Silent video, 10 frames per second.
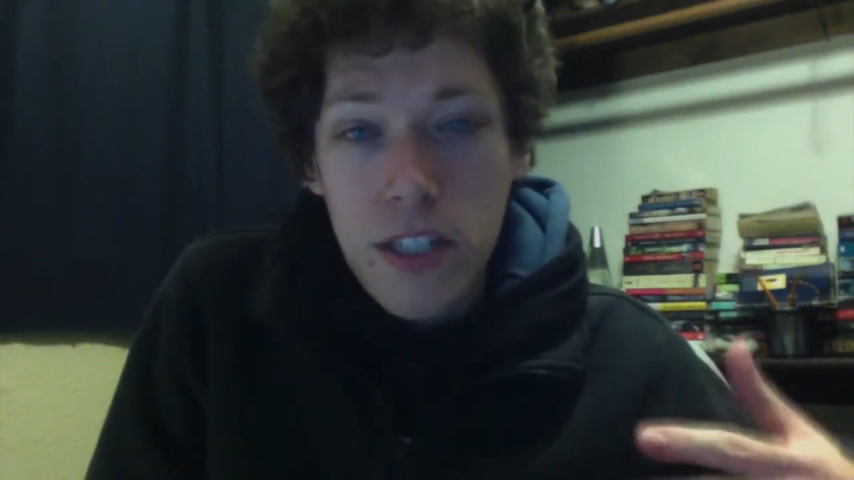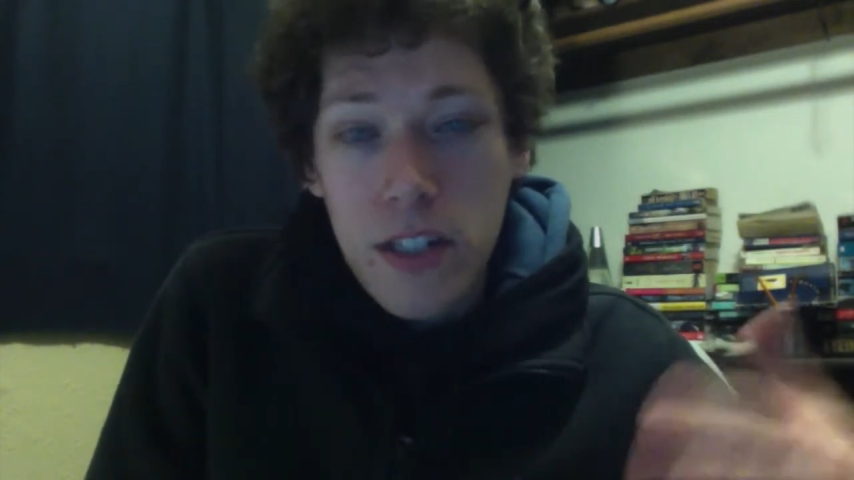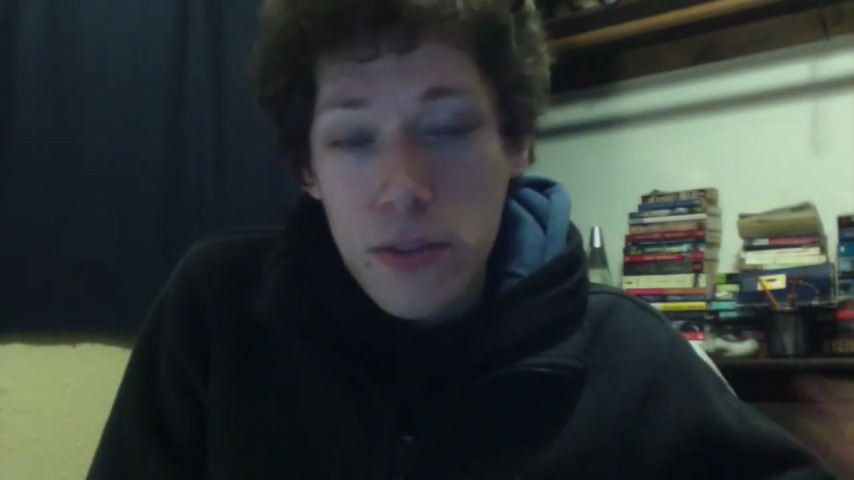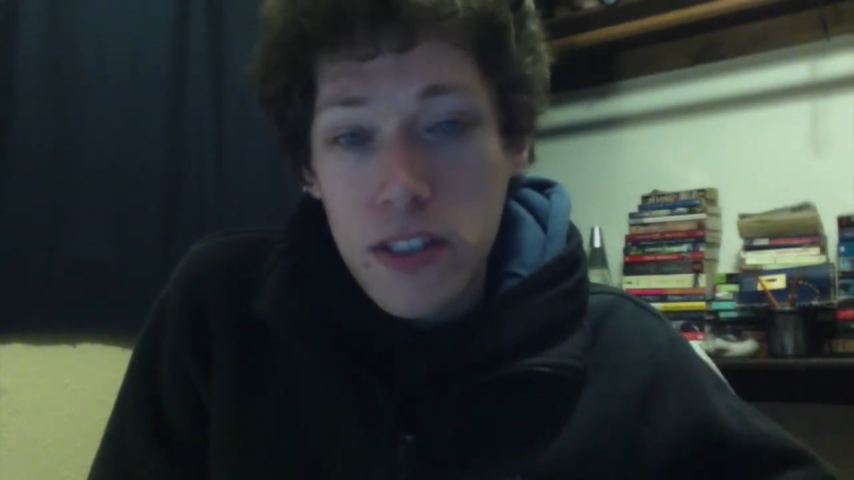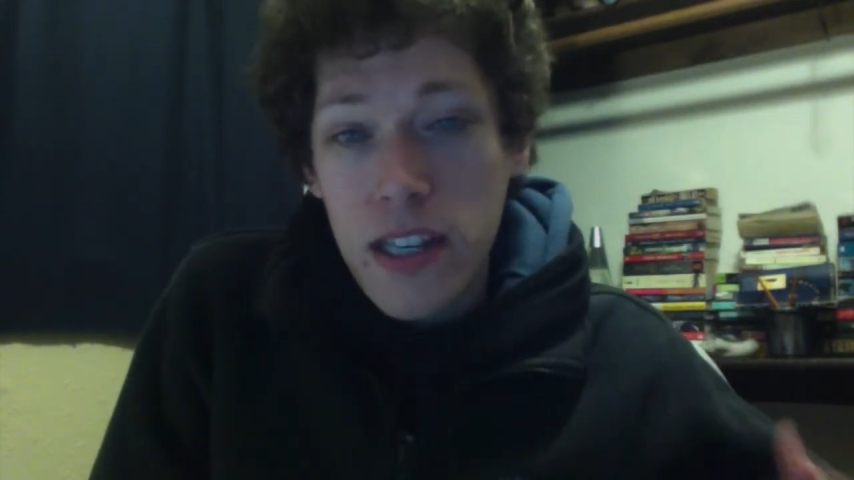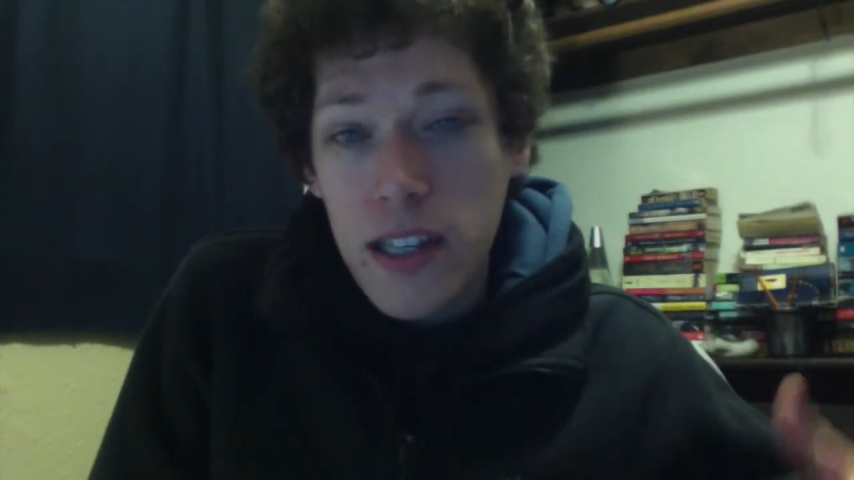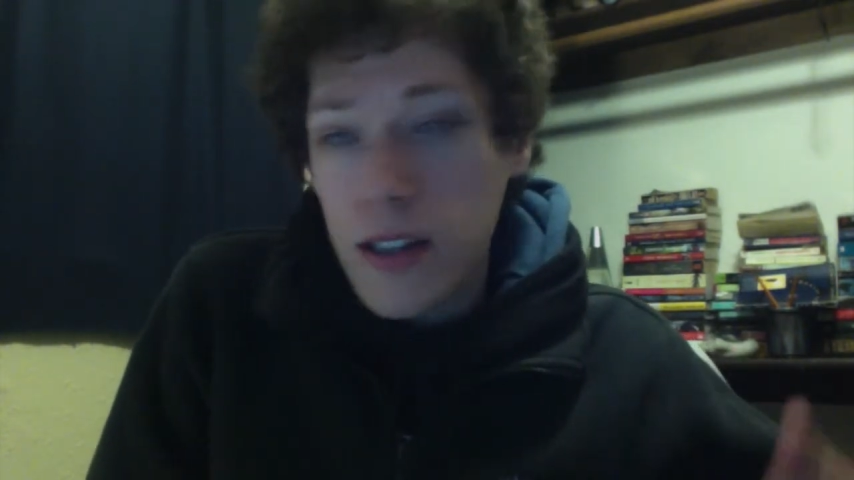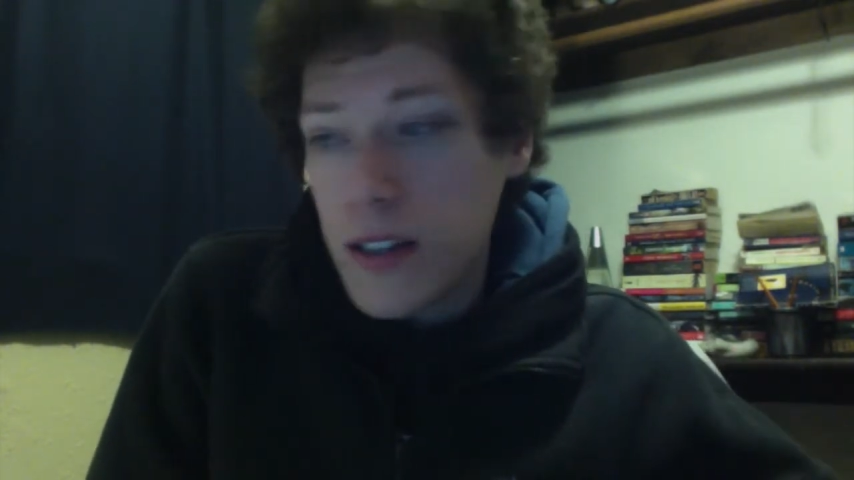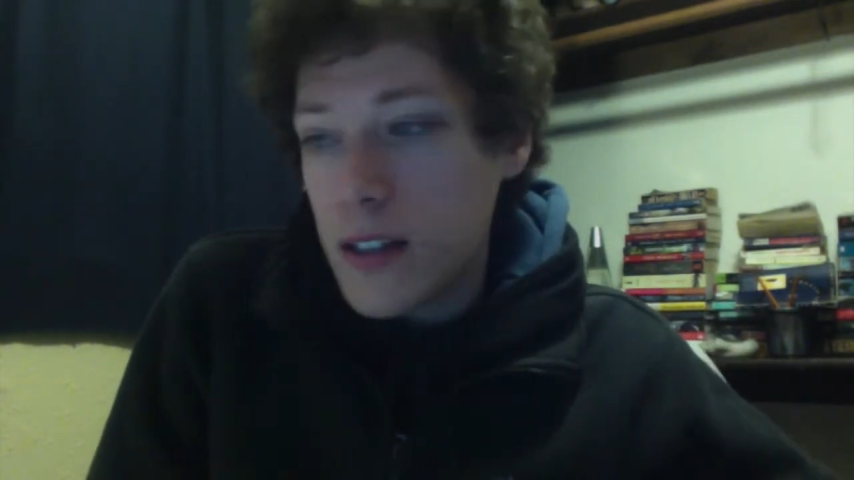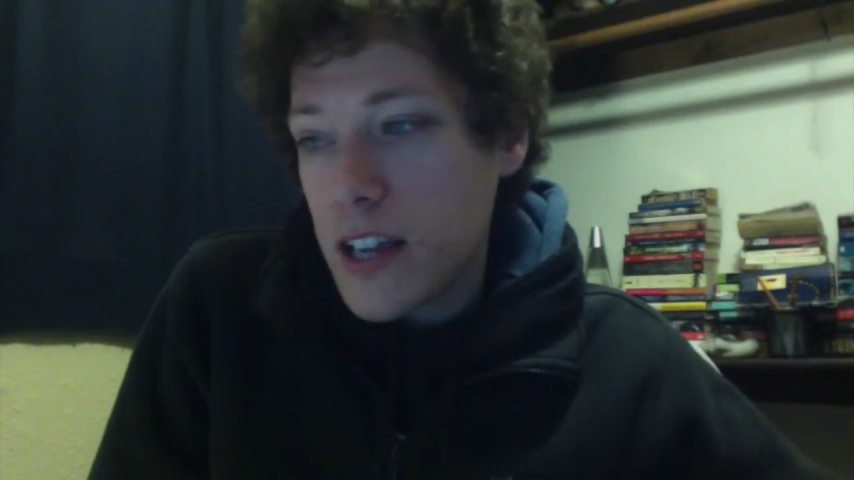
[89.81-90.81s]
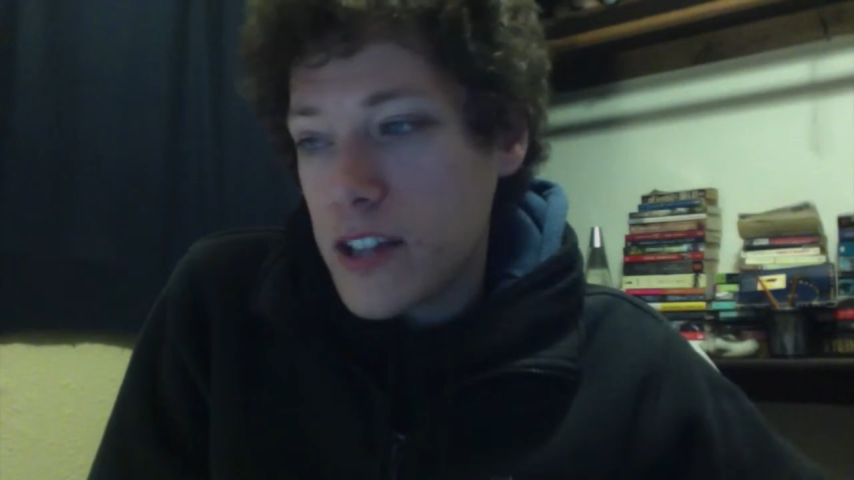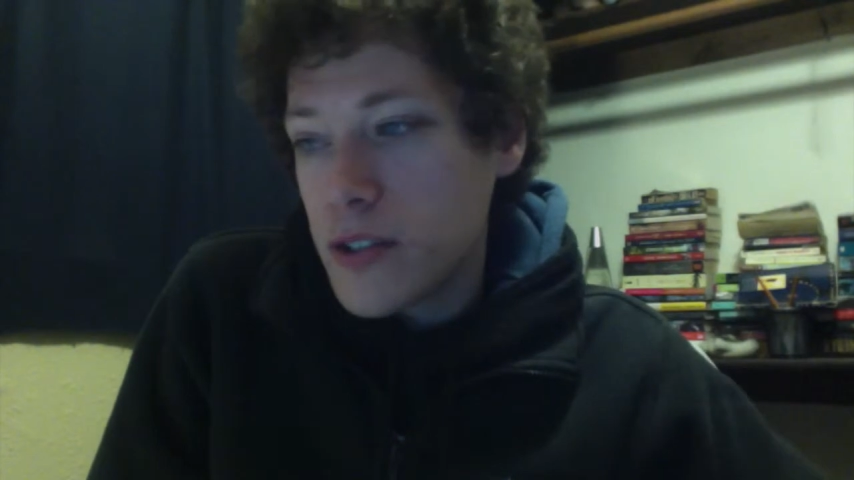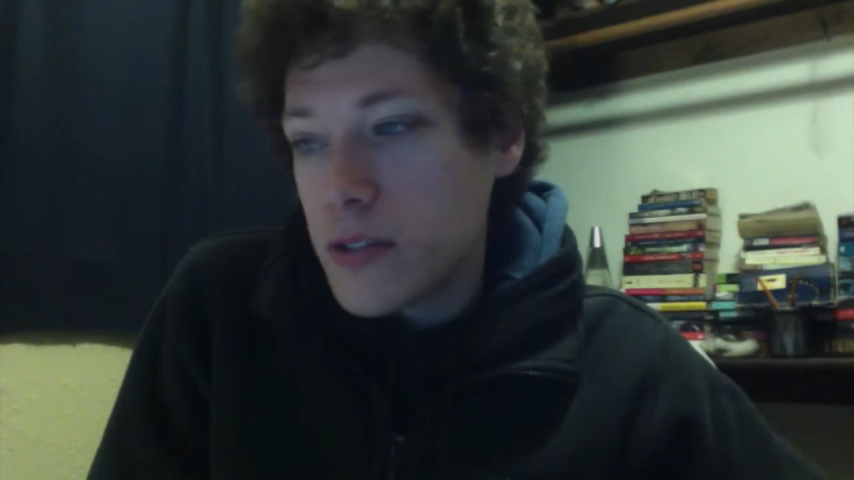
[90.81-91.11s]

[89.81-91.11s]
state and national